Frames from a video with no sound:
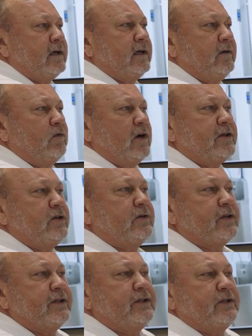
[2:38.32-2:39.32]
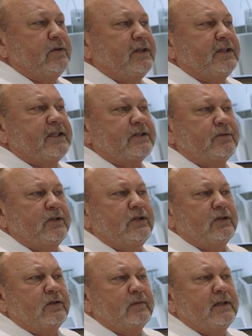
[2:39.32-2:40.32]
And what you can do in this
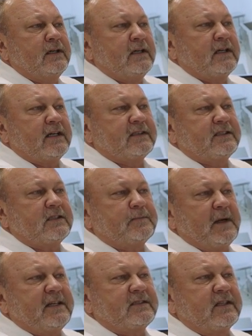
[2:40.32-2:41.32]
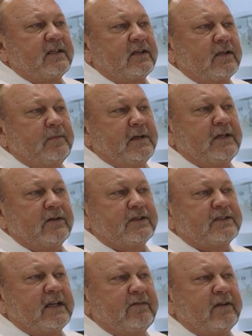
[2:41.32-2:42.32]
room is this basically can be your
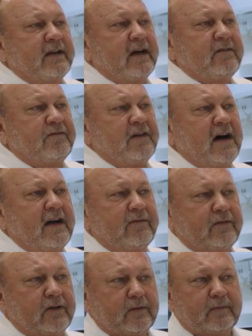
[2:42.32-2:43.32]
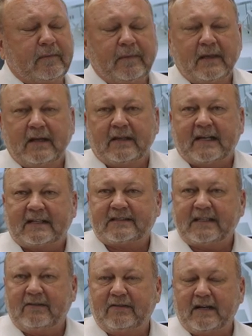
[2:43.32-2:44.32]
795 room. That
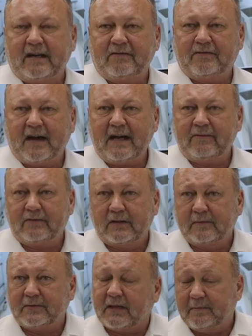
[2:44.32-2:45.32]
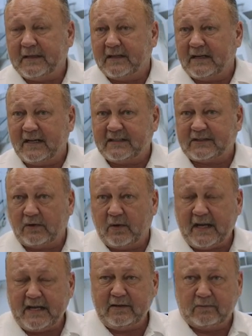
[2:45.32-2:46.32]
795 room can be an
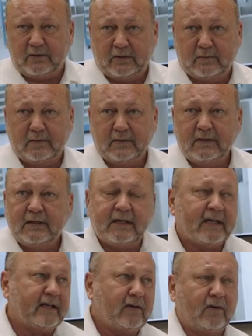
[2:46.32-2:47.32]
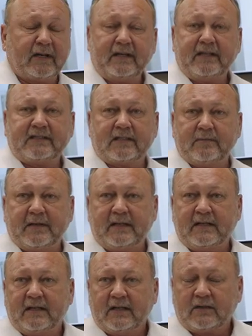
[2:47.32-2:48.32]
ISO 8 room, and it only needs to
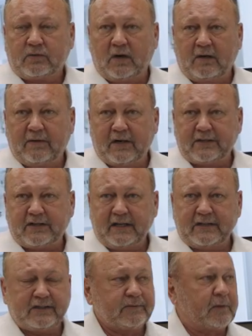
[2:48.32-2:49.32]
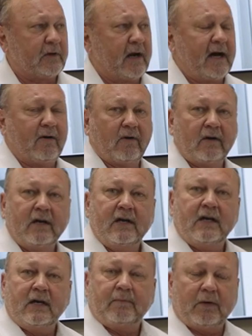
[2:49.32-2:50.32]
be 12 air changes per hour.
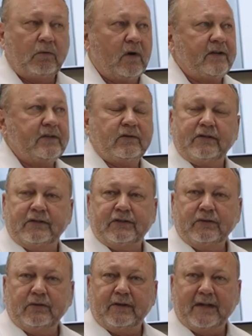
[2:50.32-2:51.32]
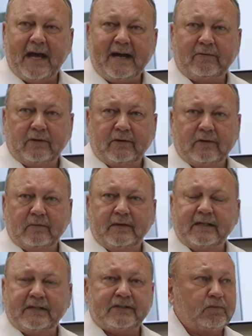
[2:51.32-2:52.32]
But what you can do in that
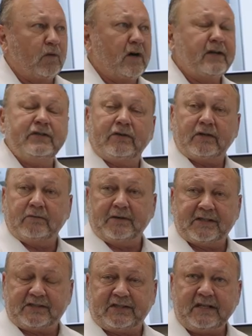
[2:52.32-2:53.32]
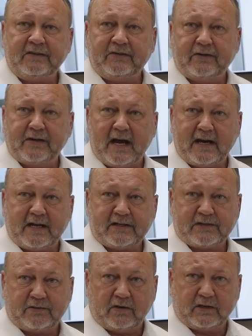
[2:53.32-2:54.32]
room is one, you can receive your
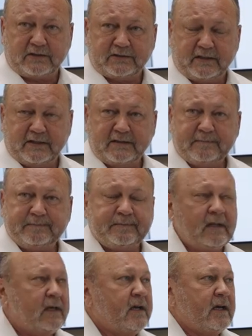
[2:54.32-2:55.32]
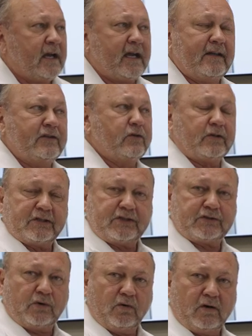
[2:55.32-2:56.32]
NIOSH drugs in it, and you can
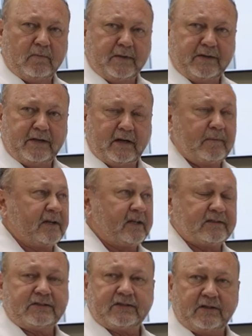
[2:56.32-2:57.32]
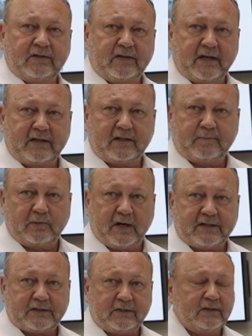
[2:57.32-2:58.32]
store them in there because it's under negative
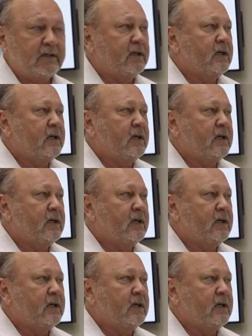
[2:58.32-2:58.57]
pressure.